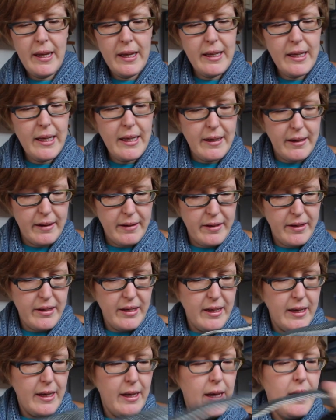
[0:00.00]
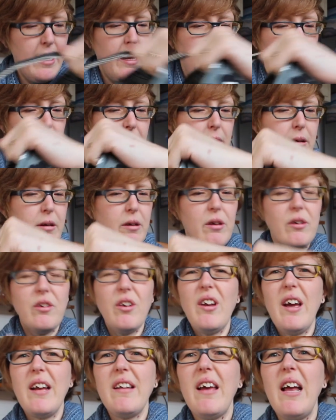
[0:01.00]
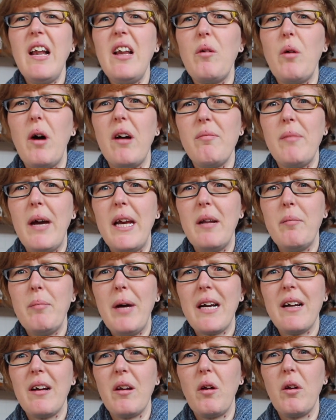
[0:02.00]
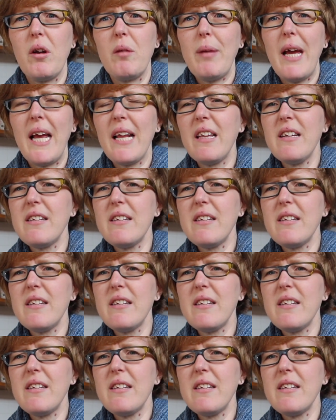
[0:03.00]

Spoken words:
Yeah. Should I tell you I've made a bungle on a bag?